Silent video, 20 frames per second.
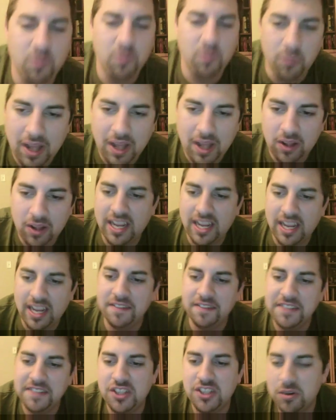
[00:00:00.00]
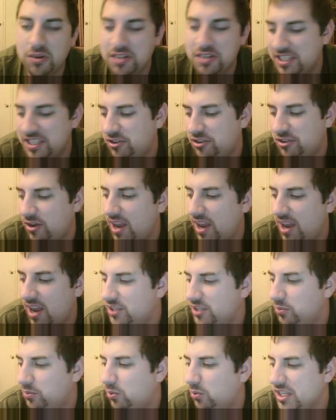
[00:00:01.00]
well, Kevin Jonas's
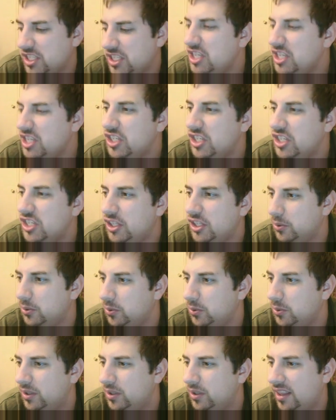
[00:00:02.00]
strategy wasn't new.